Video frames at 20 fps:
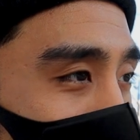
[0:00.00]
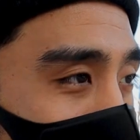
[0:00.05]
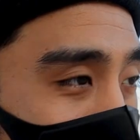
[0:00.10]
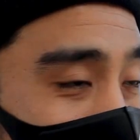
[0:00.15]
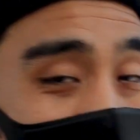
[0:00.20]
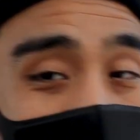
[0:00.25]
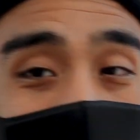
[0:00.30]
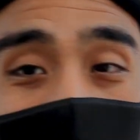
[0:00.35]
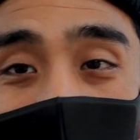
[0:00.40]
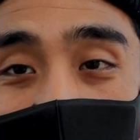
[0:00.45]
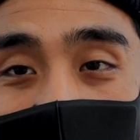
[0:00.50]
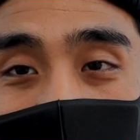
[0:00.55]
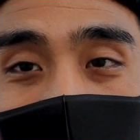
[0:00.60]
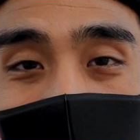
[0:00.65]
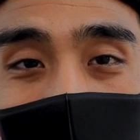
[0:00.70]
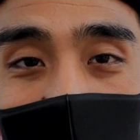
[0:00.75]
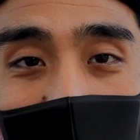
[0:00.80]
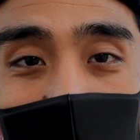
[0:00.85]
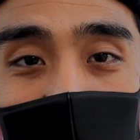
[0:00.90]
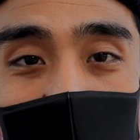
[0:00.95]
pretty nice
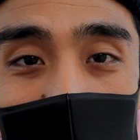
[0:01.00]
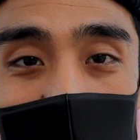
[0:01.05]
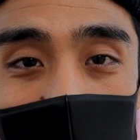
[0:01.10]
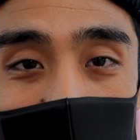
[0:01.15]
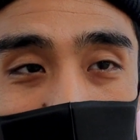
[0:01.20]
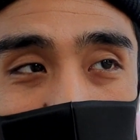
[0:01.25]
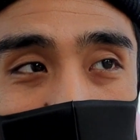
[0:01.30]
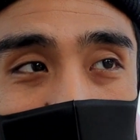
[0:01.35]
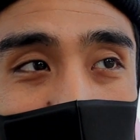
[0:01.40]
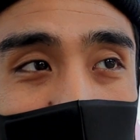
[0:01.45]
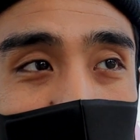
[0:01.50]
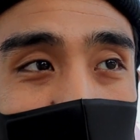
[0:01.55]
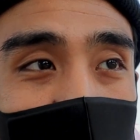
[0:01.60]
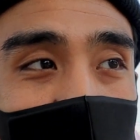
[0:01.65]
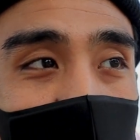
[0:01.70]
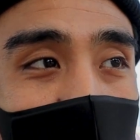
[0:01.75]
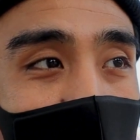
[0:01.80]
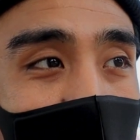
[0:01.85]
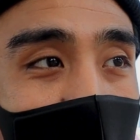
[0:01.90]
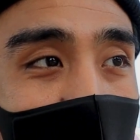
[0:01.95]
camera these
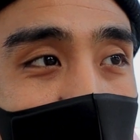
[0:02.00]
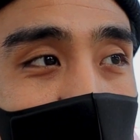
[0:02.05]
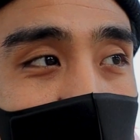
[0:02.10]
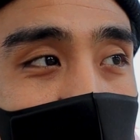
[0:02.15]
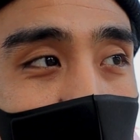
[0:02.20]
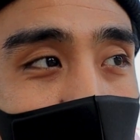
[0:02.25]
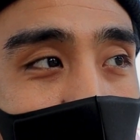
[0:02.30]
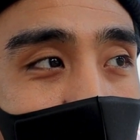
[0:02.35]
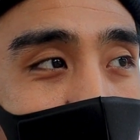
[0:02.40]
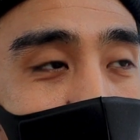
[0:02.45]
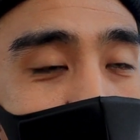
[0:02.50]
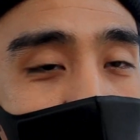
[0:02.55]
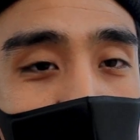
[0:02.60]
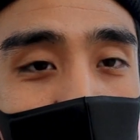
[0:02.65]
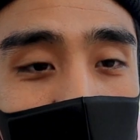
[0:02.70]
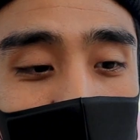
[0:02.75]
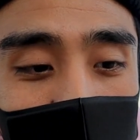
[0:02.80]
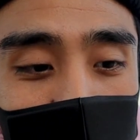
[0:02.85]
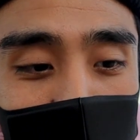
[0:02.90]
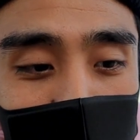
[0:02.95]
days. So
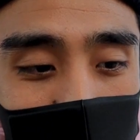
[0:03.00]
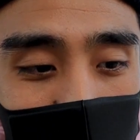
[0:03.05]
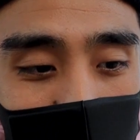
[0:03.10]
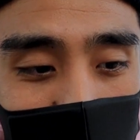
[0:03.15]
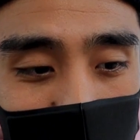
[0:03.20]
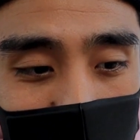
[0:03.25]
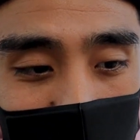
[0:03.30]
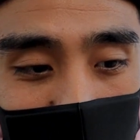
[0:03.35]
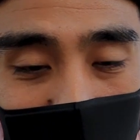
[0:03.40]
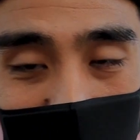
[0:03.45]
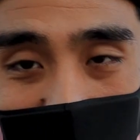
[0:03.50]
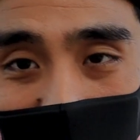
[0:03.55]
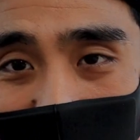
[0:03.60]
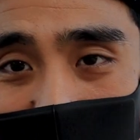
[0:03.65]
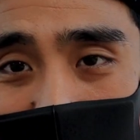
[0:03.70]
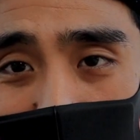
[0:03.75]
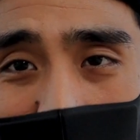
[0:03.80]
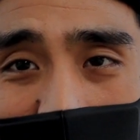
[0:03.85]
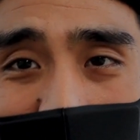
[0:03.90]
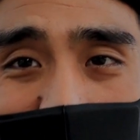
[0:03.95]

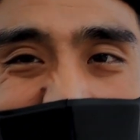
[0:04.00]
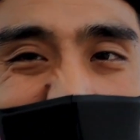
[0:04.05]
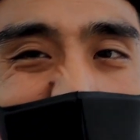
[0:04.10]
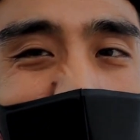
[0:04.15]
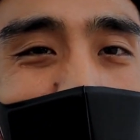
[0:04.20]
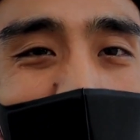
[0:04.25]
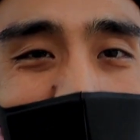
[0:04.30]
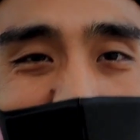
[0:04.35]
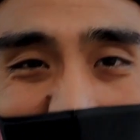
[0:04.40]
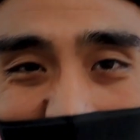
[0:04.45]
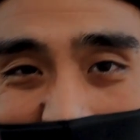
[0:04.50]
you can learn about